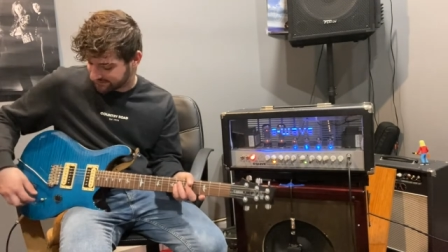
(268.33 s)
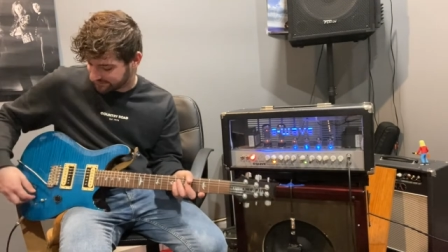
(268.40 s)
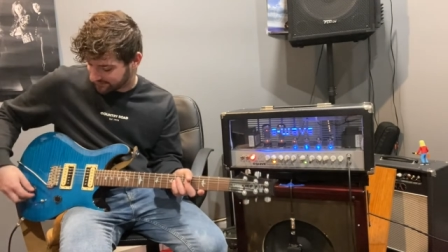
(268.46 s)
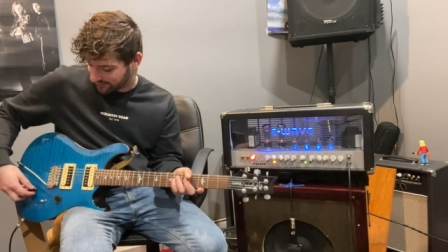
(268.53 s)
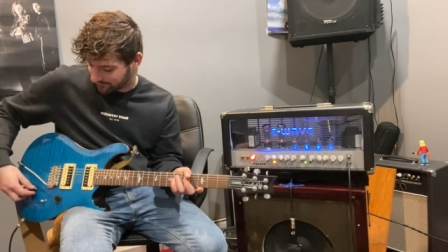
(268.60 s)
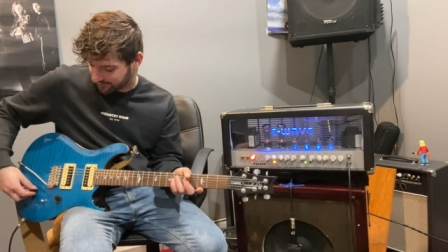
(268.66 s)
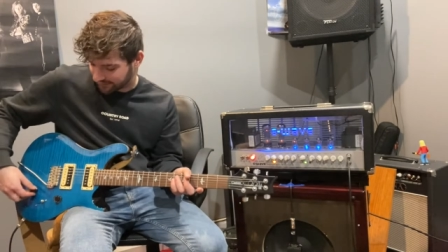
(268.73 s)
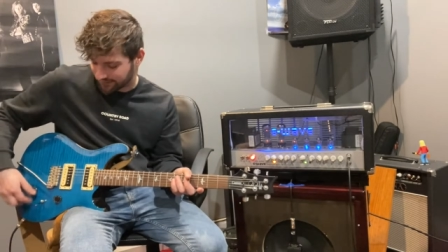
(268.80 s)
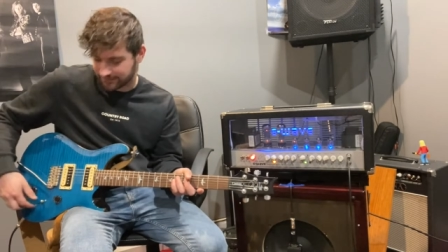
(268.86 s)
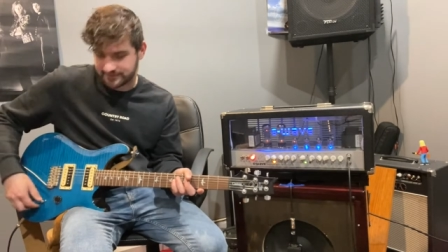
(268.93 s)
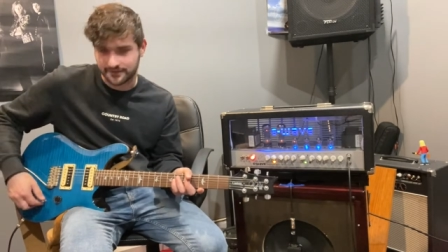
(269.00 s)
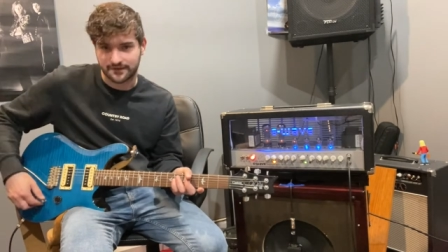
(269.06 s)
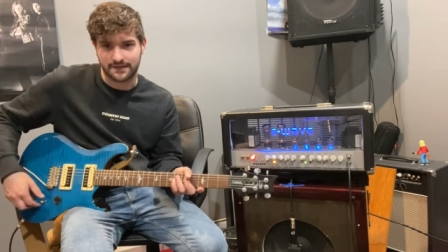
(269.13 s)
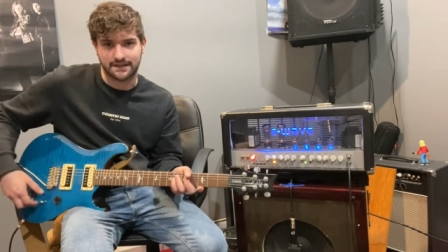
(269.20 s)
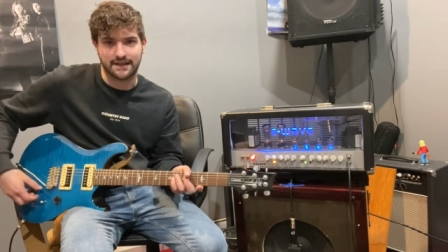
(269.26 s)
So we'll go
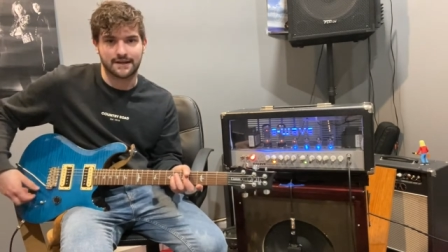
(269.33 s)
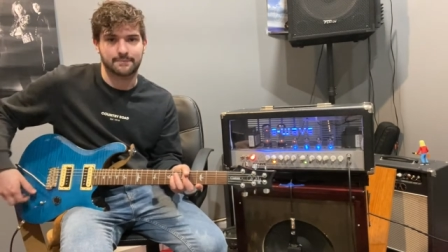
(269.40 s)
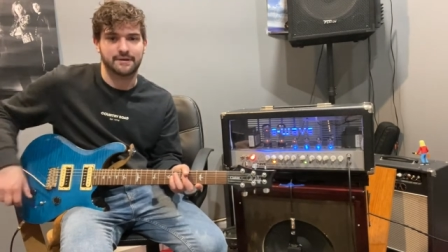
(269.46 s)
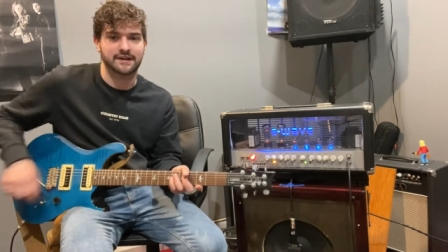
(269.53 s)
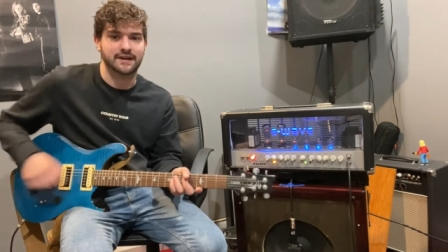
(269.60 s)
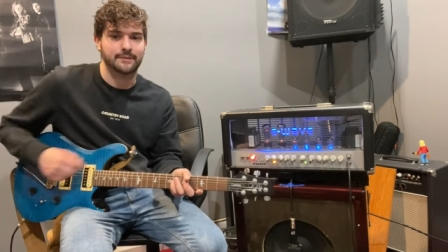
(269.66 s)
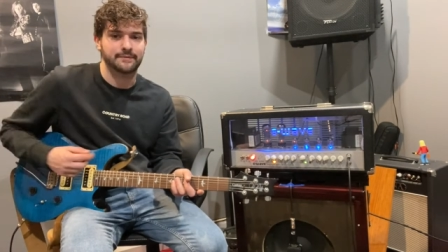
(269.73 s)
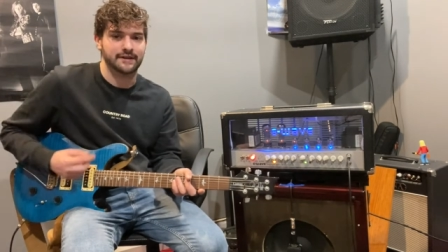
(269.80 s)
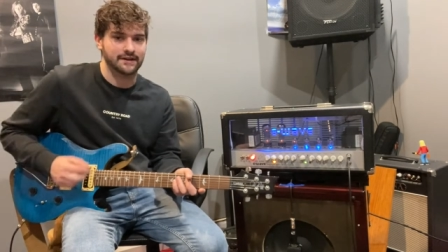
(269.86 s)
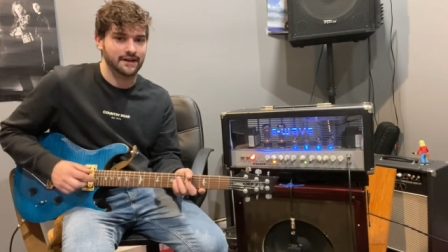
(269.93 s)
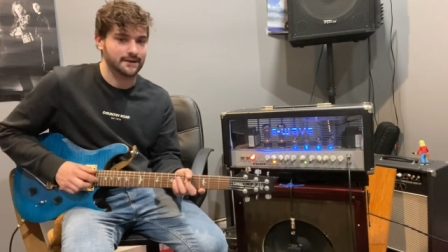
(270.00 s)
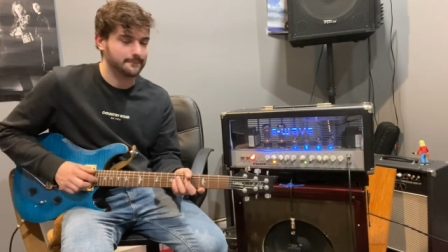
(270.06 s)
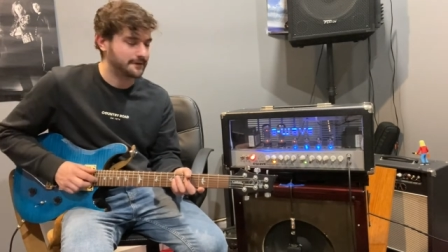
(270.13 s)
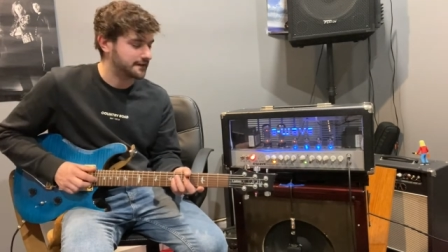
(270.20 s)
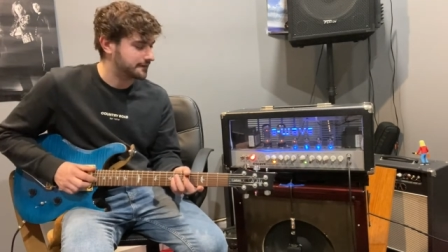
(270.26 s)
to the neck pickup in
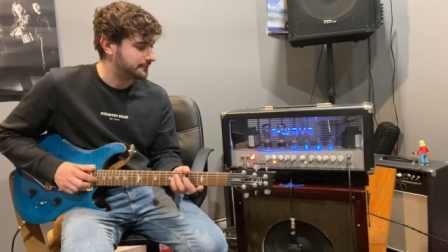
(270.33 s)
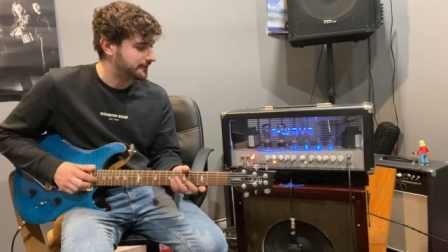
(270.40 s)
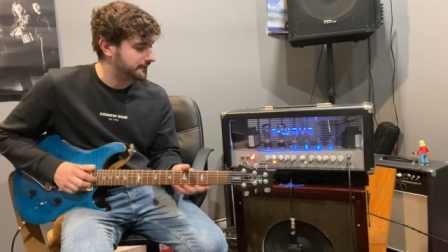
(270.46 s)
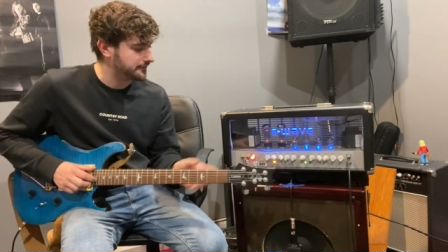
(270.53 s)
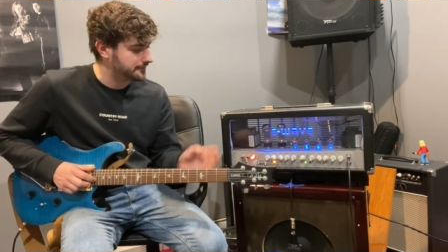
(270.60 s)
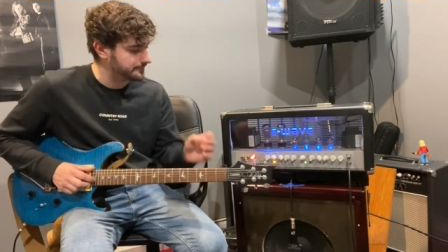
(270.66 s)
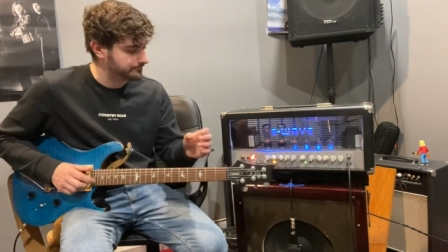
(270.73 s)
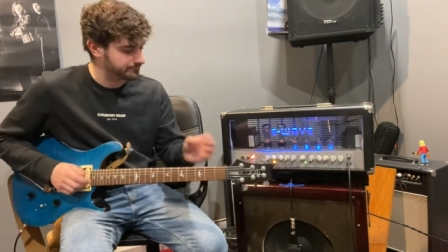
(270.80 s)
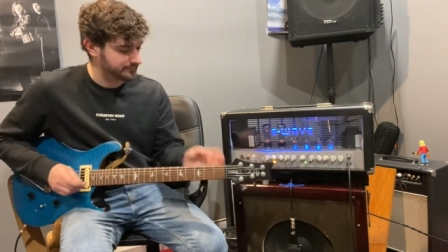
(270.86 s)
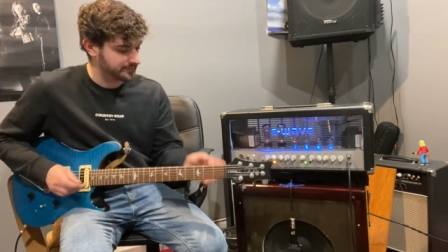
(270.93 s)
humbucker mode.